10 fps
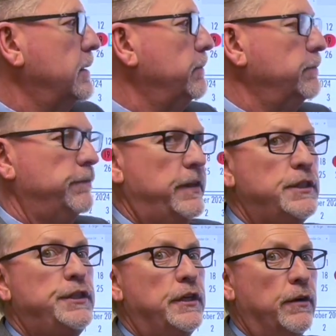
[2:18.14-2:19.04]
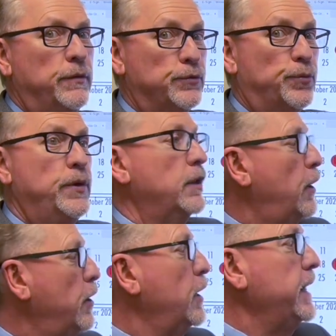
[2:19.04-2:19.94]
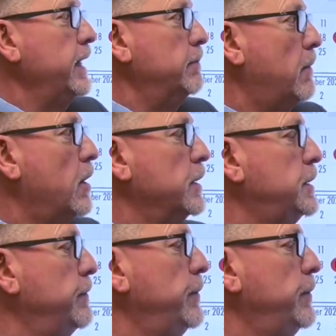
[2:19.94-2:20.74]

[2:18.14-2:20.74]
this year. It was real early in March, if you